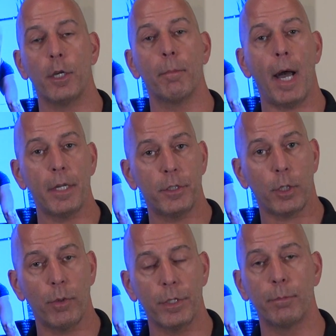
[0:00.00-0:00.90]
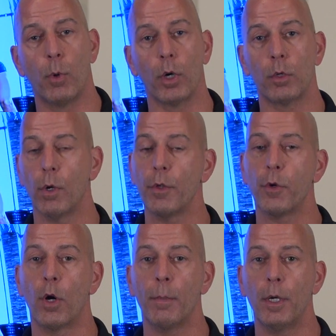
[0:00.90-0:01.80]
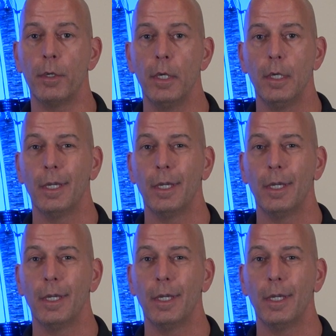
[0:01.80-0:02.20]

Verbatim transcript: your body secretes more growth hormone,